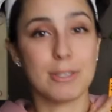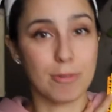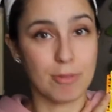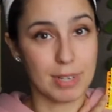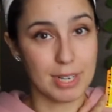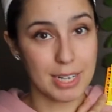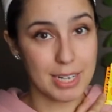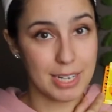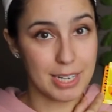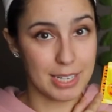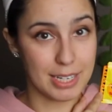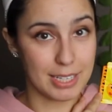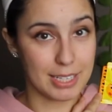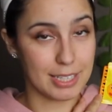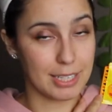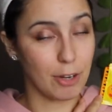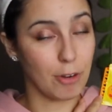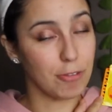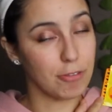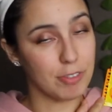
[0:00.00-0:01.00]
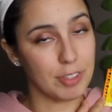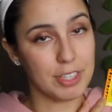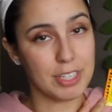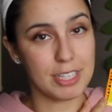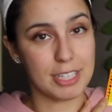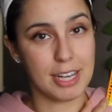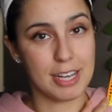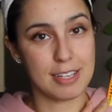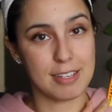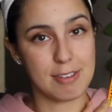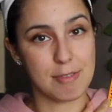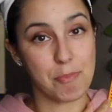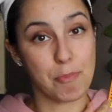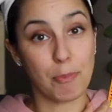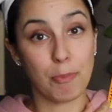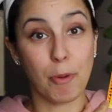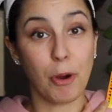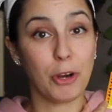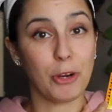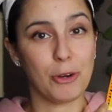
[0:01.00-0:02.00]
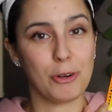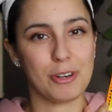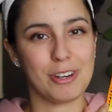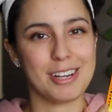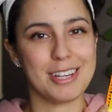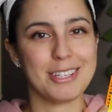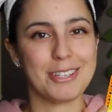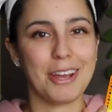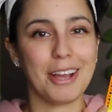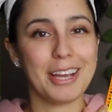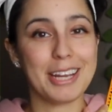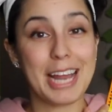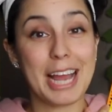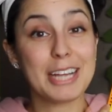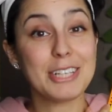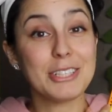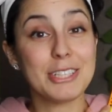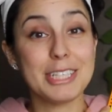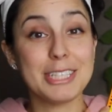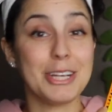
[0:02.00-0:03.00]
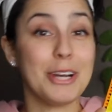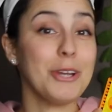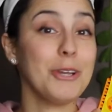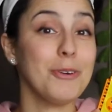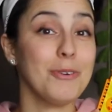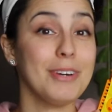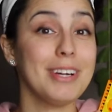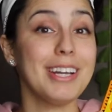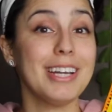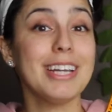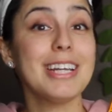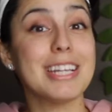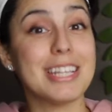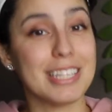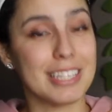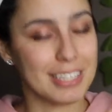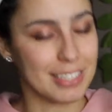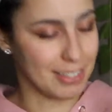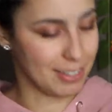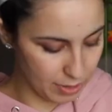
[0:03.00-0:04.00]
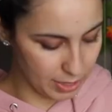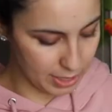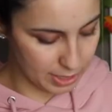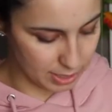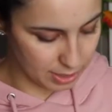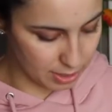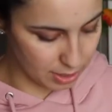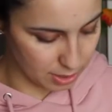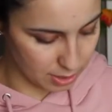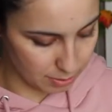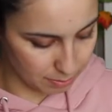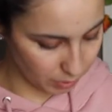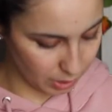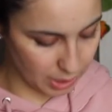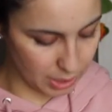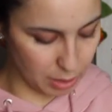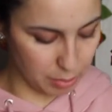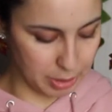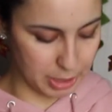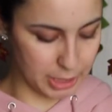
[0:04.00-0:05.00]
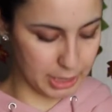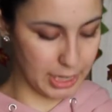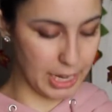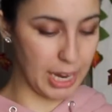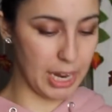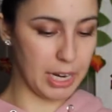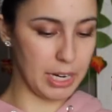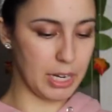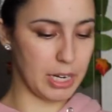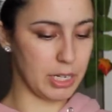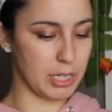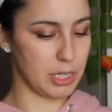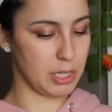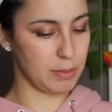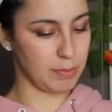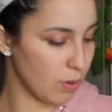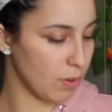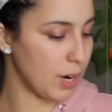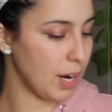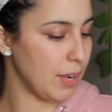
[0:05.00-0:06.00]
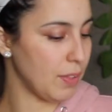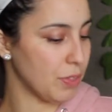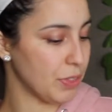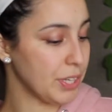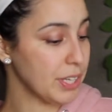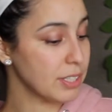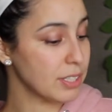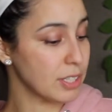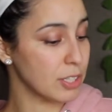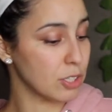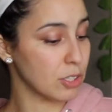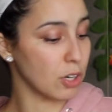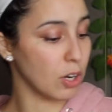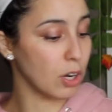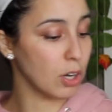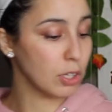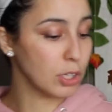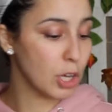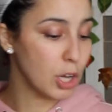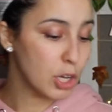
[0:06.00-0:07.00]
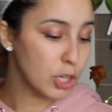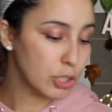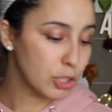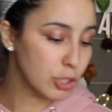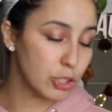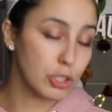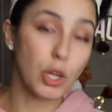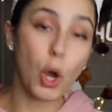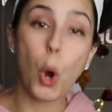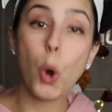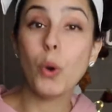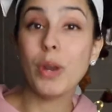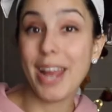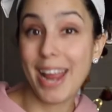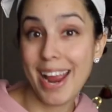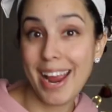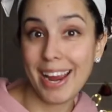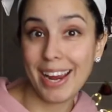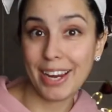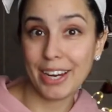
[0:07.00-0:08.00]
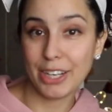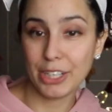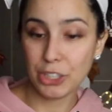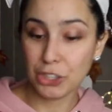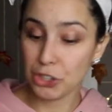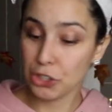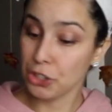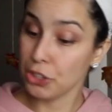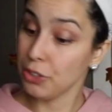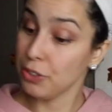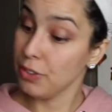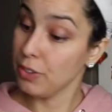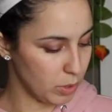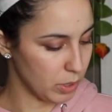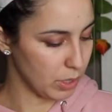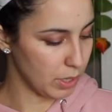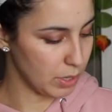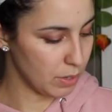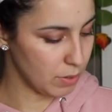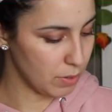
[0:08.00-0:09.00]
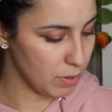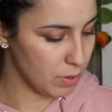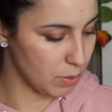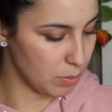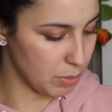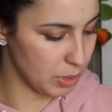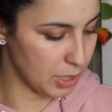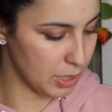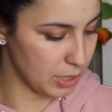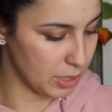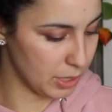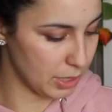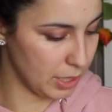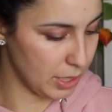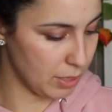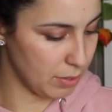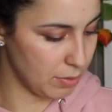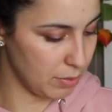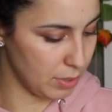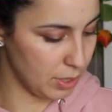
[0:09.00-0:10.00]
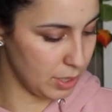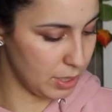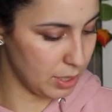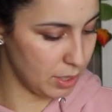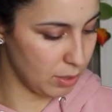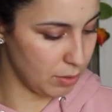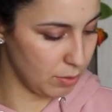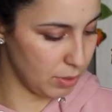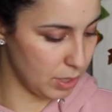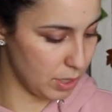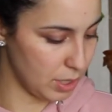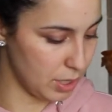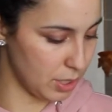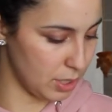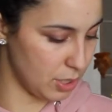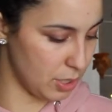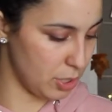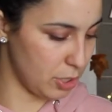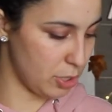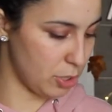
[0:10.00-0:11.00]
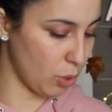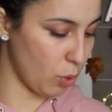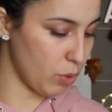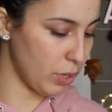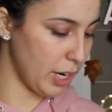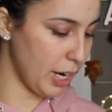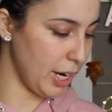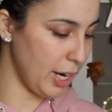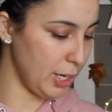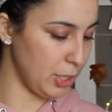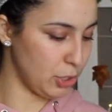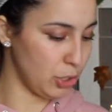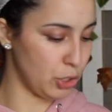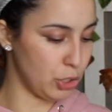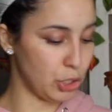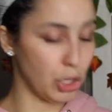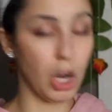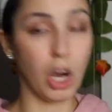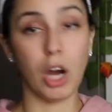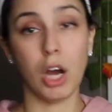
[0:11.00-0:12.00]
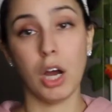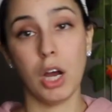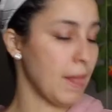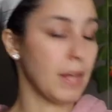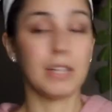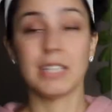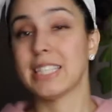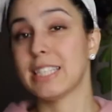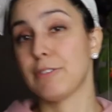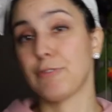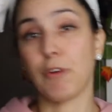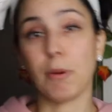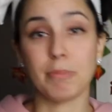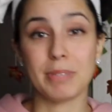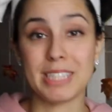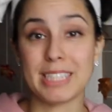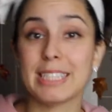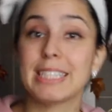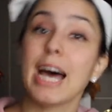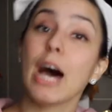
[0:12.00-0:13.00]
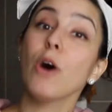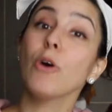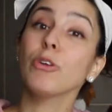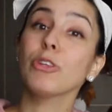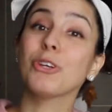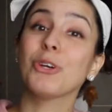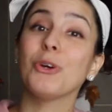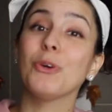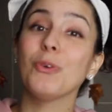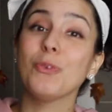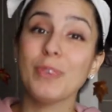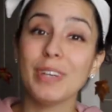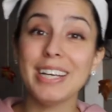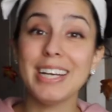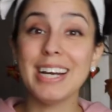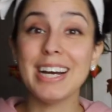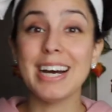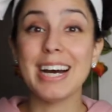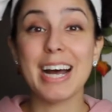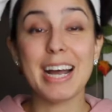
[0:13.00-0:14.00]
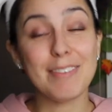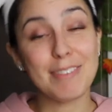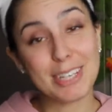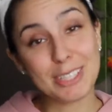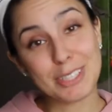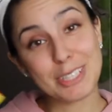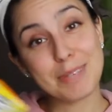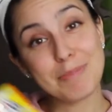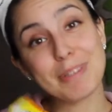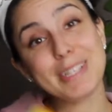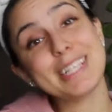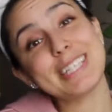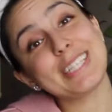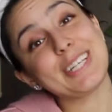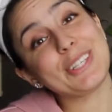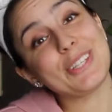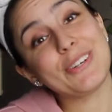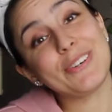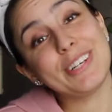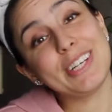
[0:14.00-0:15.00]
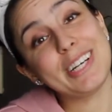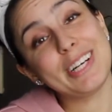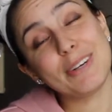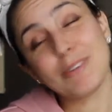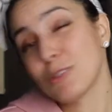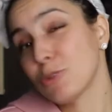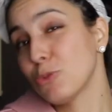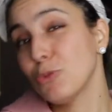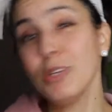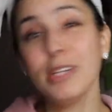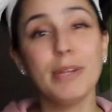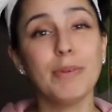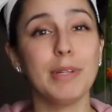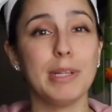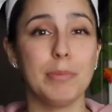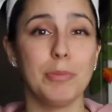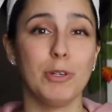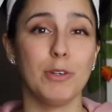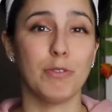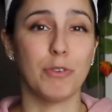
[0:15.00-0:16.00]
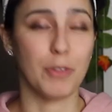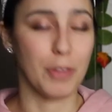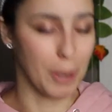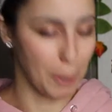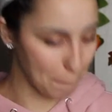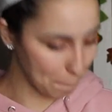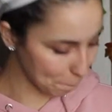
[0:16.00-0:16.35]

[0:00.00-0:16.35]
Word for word: is what it is. Hopefully this has a barcode on it so I could actually tell you what it is. Oh yes, it does. Okay, let me scan this. All right, this is called Stone Age. Well, I don't know because I can't really tell what it is. It's Stone Age Chuck. It's from South Korea. I've actually been to South Korea. It was really, really beautiful there.